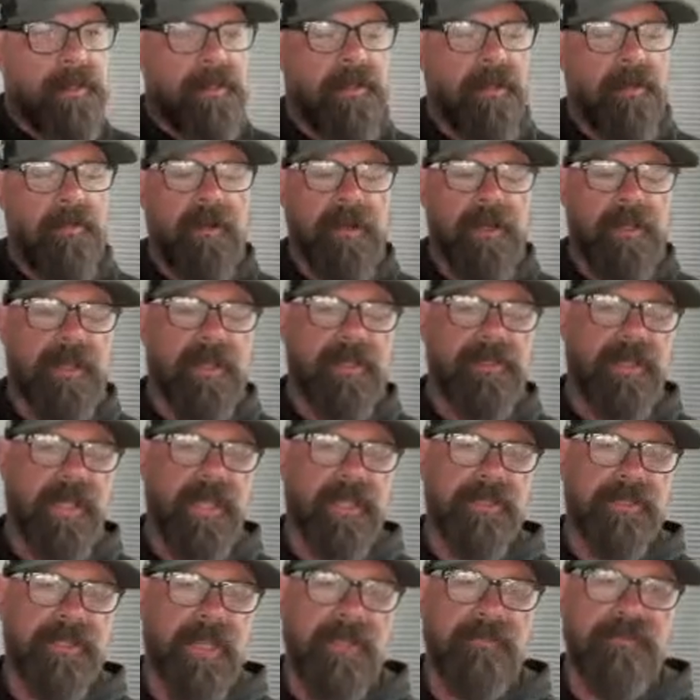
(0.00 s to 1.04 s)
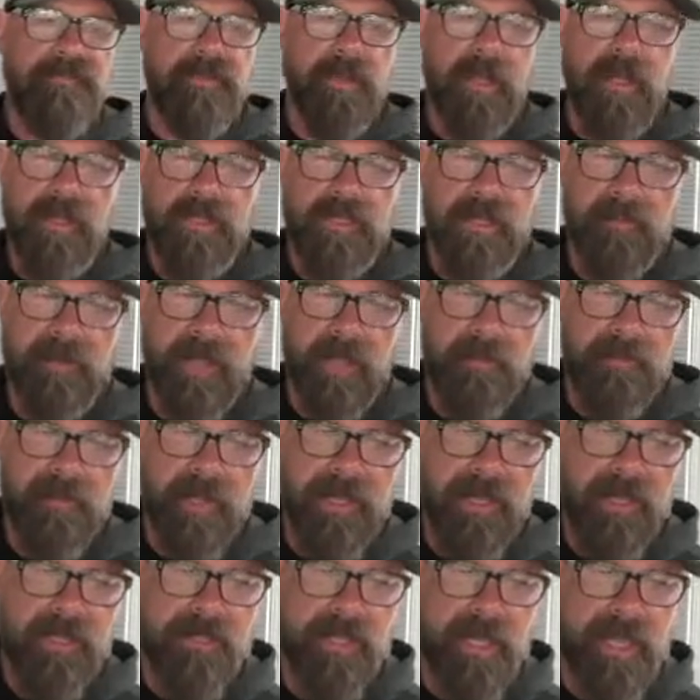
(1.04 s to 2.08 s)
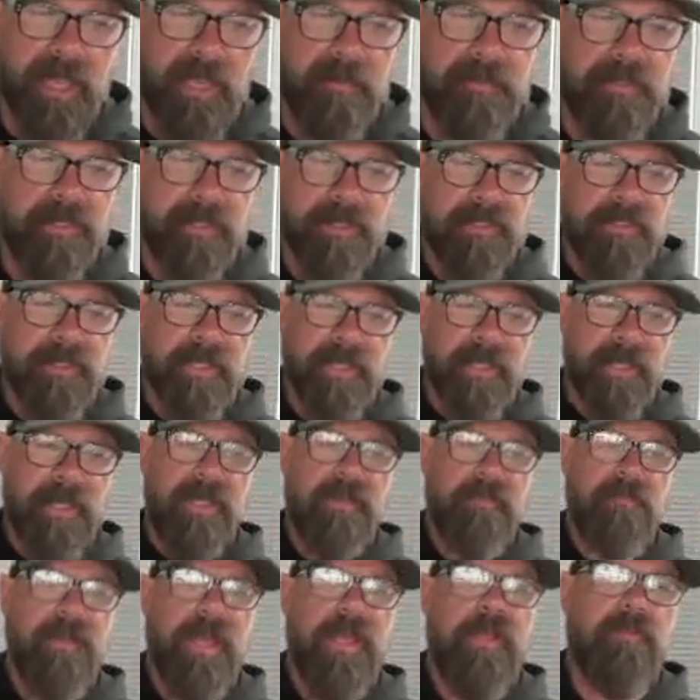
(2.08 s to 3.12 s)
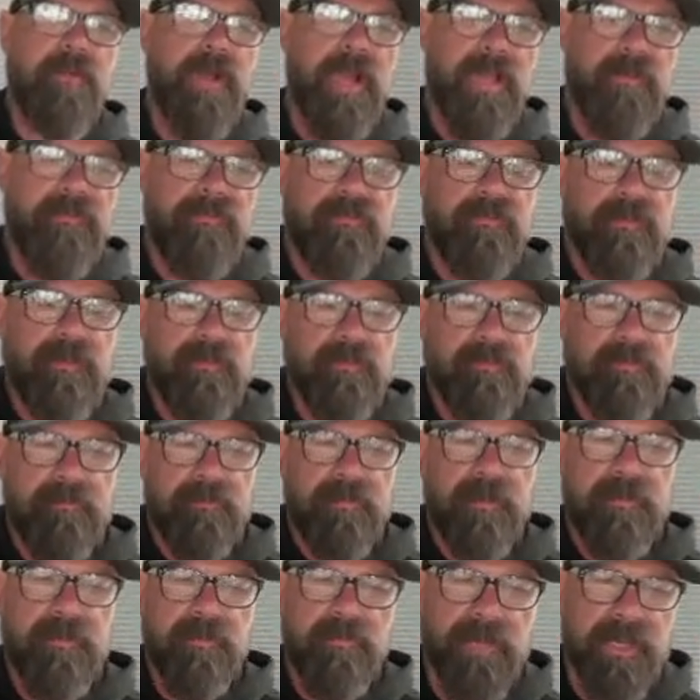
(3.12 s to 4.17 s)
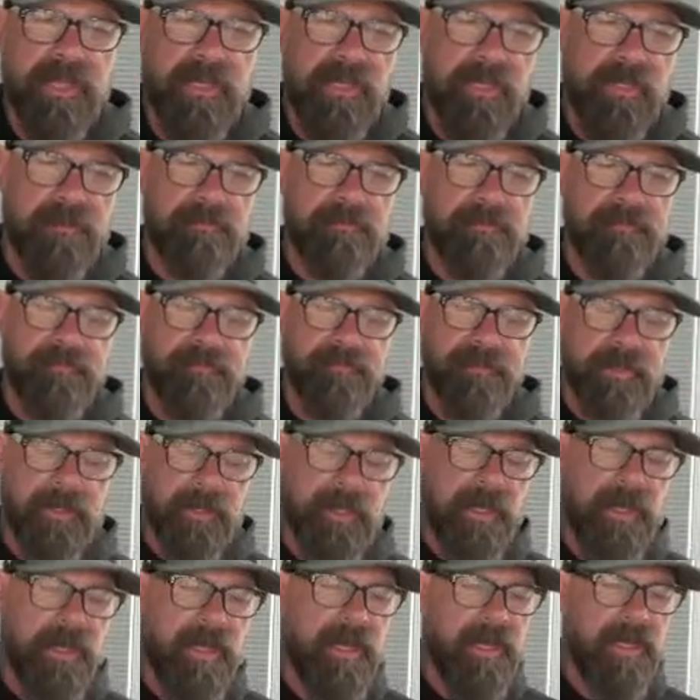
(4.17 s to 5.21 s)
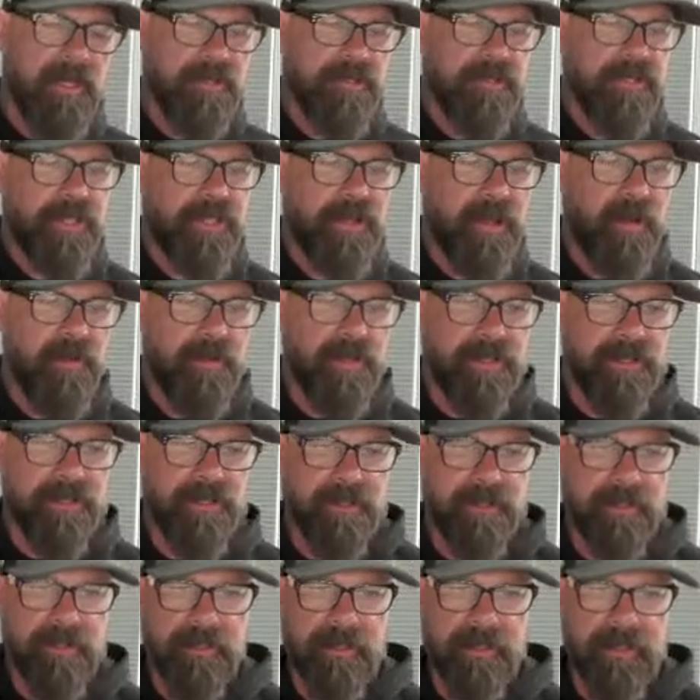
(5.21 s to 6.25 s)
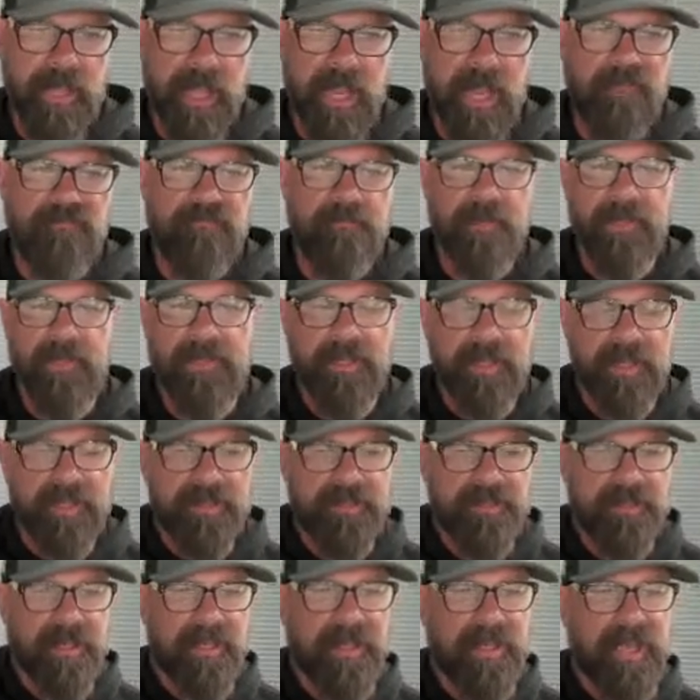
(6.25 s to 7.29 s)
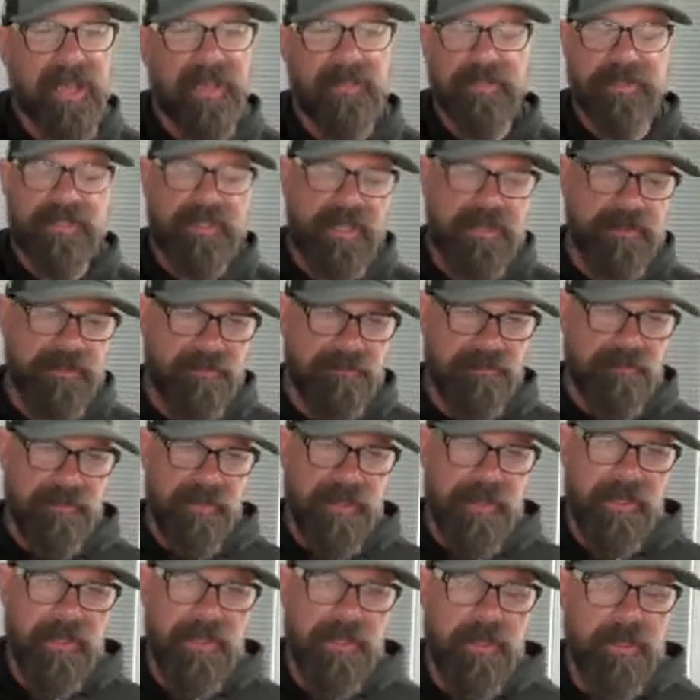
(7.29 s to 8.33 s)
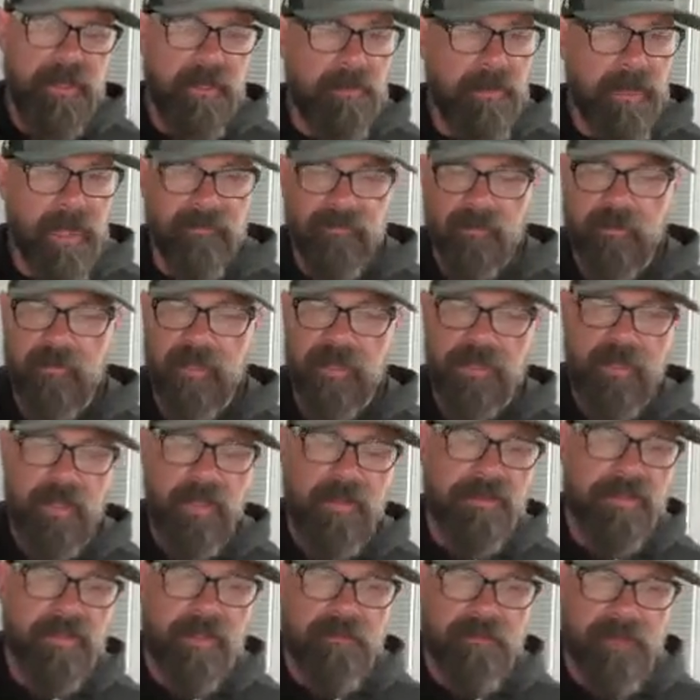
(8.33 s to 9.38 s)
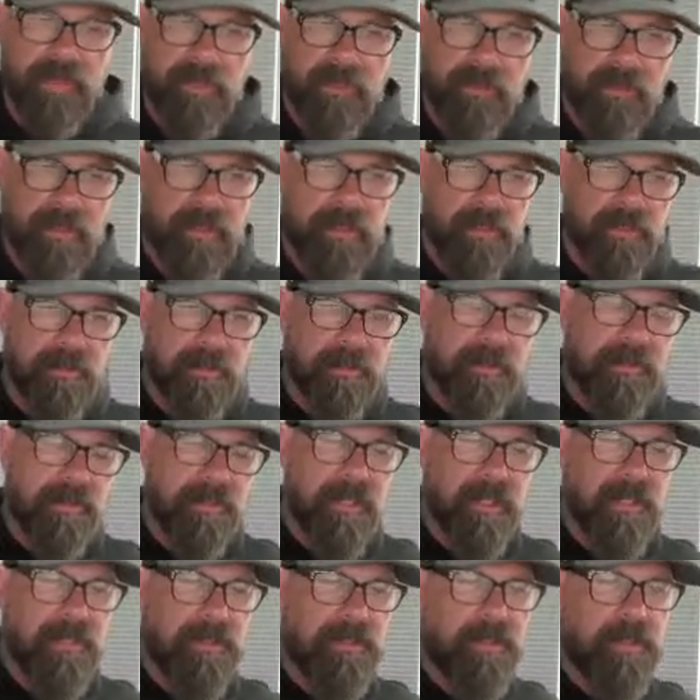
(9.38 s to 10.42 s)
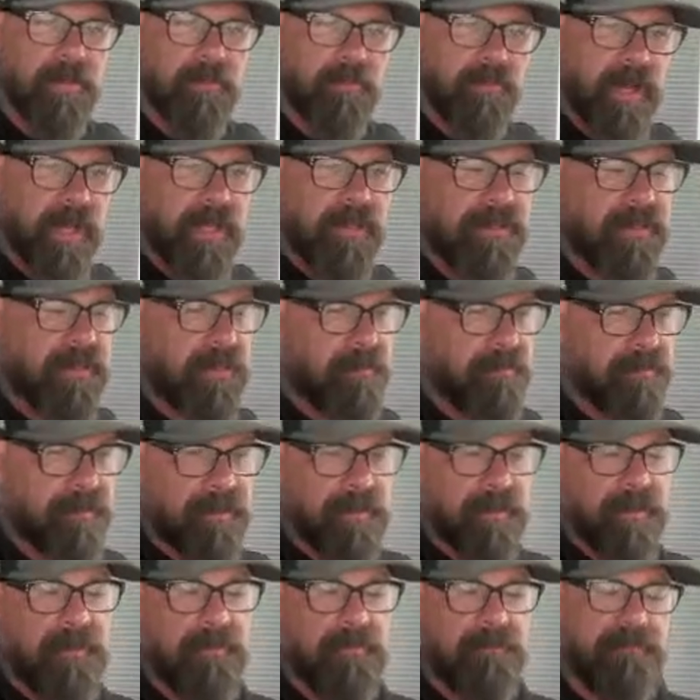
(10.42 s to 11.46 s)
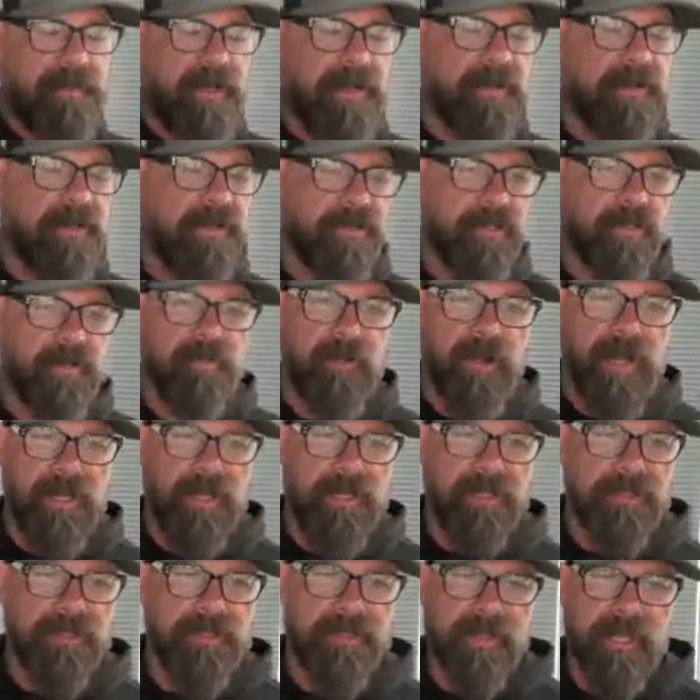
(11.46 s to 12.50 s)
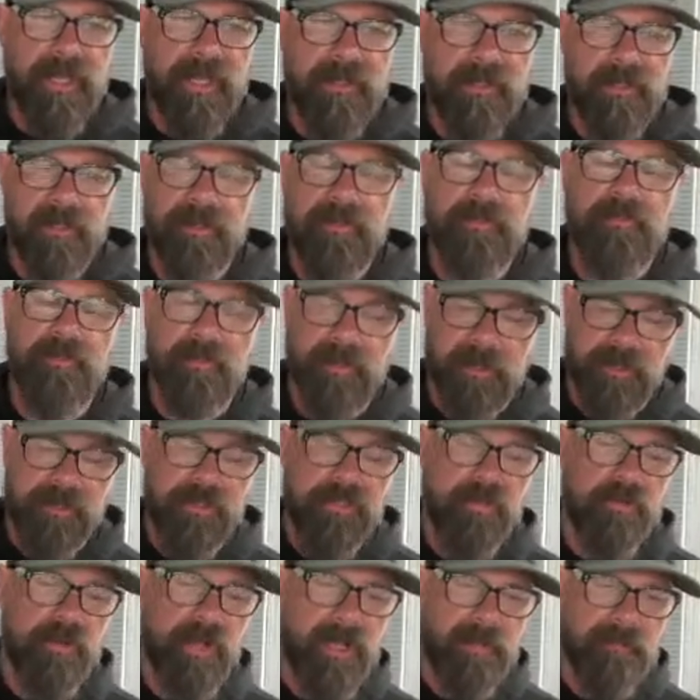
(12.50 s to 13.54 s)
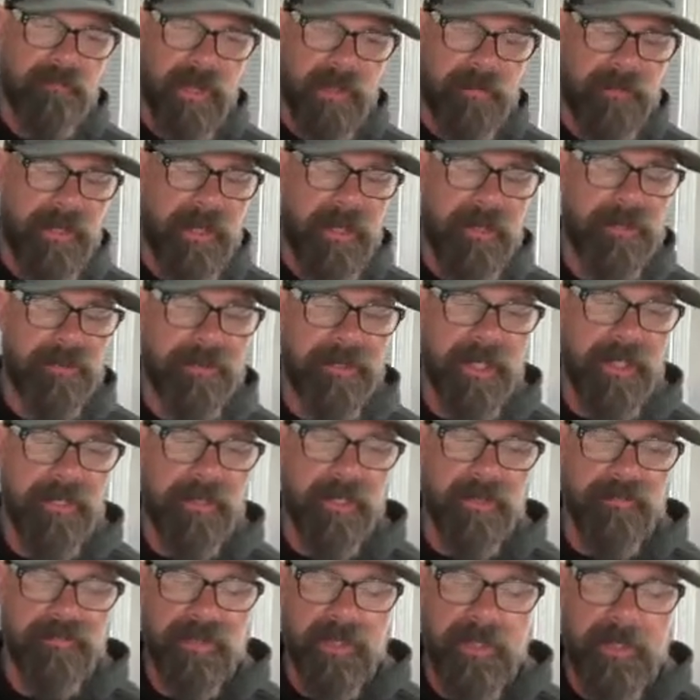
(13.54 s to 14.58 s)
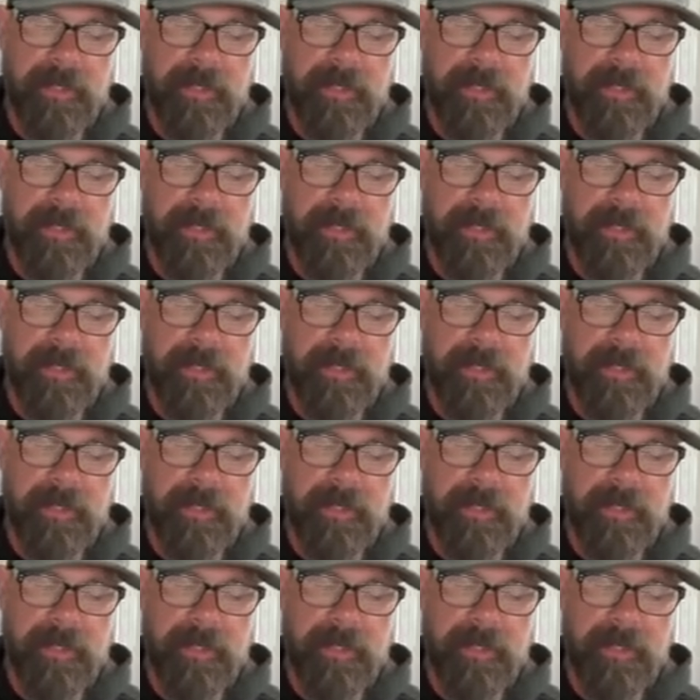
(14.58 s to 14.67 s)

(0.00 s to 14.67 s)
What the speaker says: One of the things I've talked about many times is my wife, when we were meeting, she always laughed because I said, everyone knows the thicker your waist, the better your squat is, and your squat, maybe not your deadlift.